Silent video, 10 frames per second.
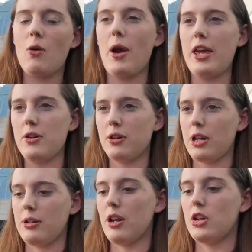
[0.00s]
where you
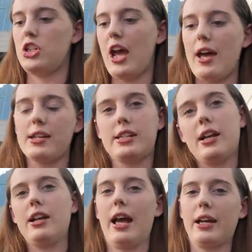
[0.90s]
can jet
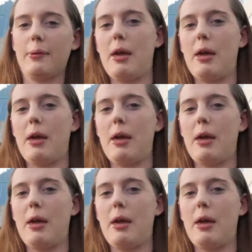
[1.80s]
like